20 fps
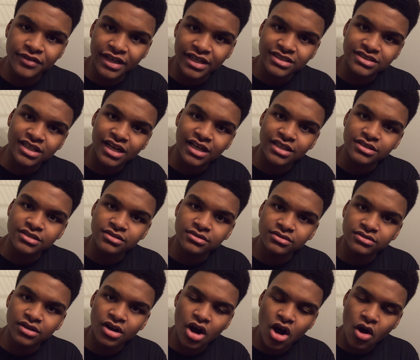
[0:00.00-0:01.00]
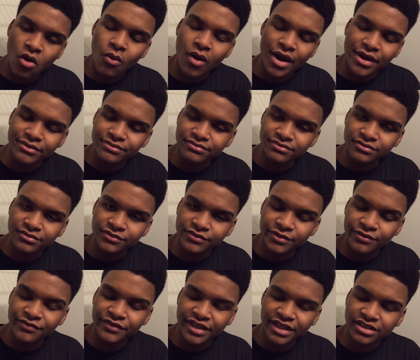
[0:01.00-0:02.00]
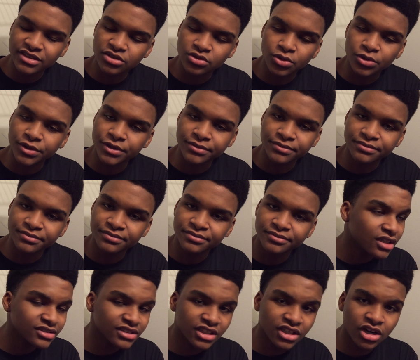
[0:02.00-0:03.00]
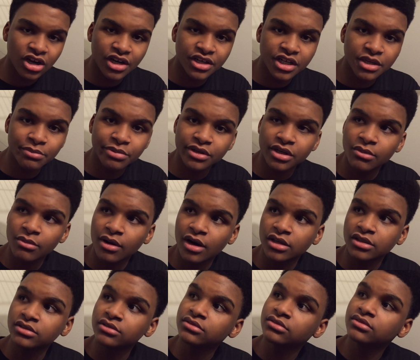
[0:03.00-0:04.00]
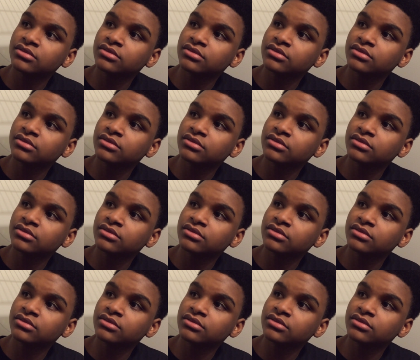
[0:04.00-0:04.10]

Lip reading: Vans, guys, all white from Vans store. It's like Kanye put them on.